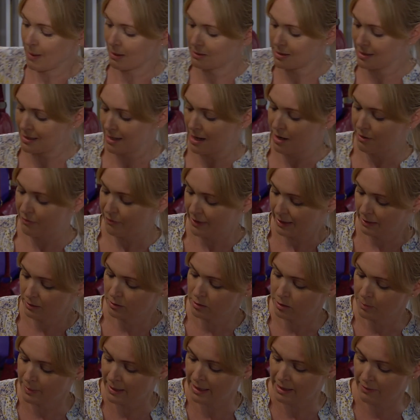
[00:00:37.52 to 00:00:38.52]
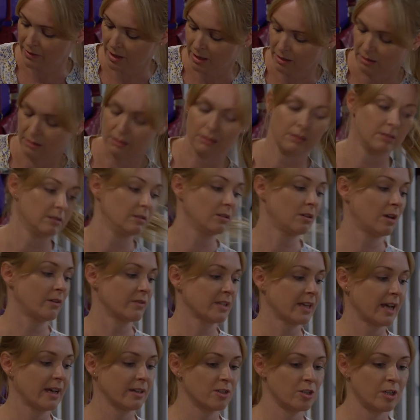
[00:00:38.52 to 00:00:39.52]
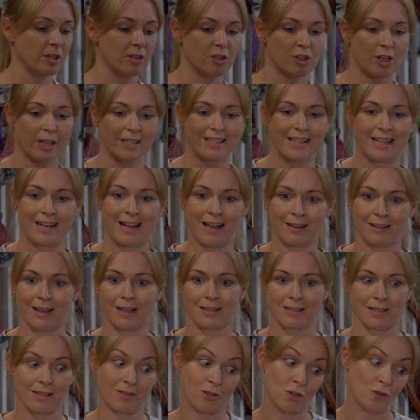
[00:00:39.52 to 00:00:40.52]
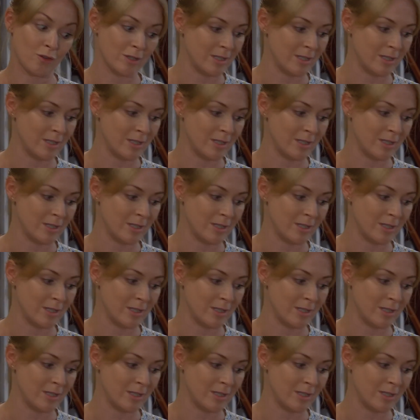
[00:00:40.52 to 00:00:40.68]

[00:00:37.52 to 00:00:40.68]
about to start a fan club either. Not after catching Jessie and Elle at it the